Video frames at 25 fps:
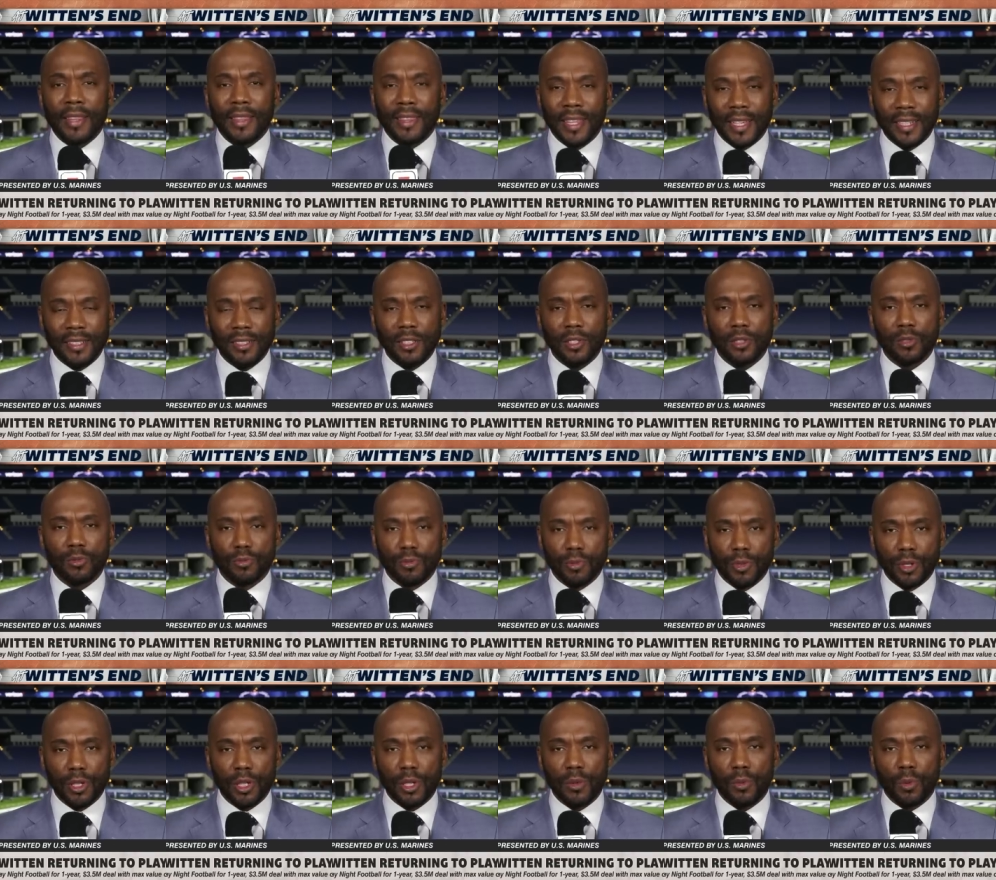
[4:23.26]
This is
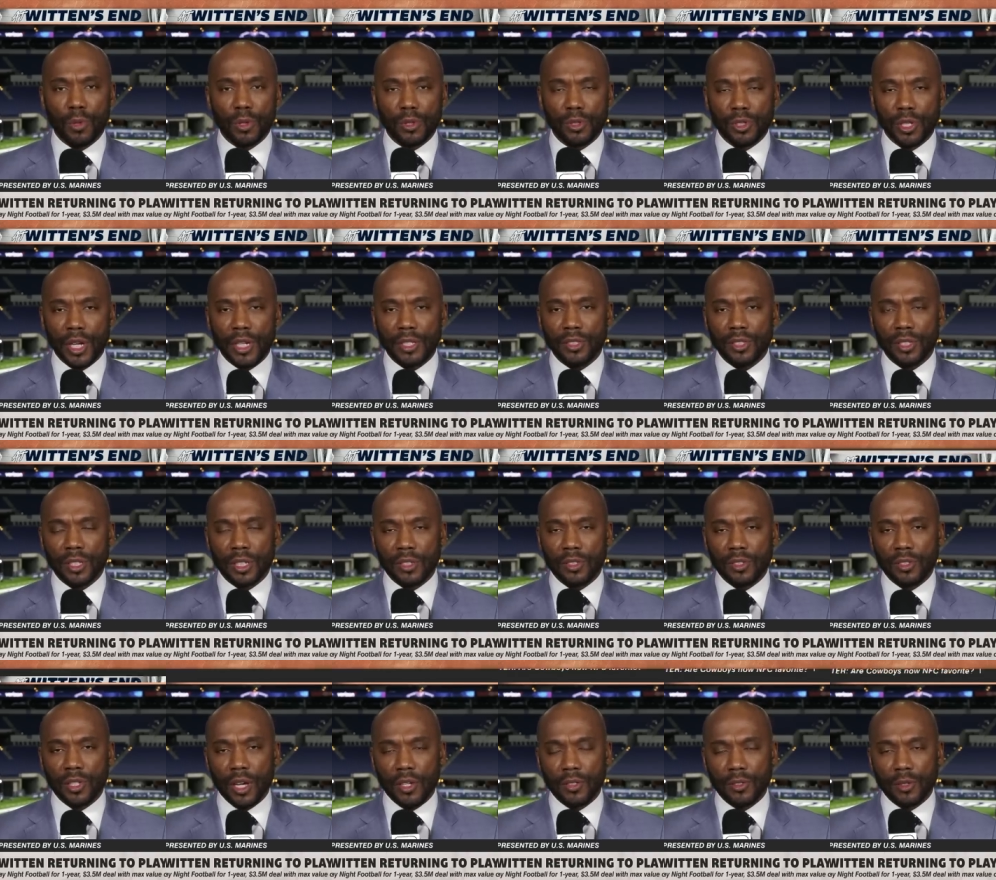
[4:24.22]
really where Jason
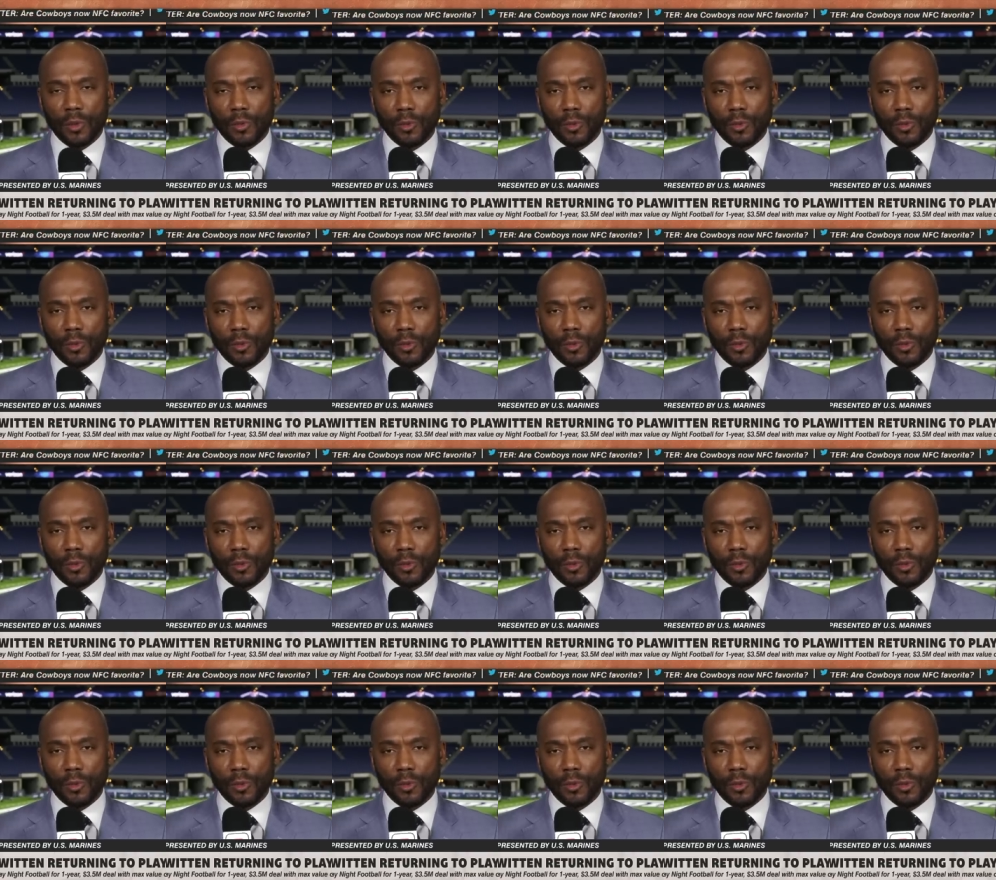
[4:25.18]
excels.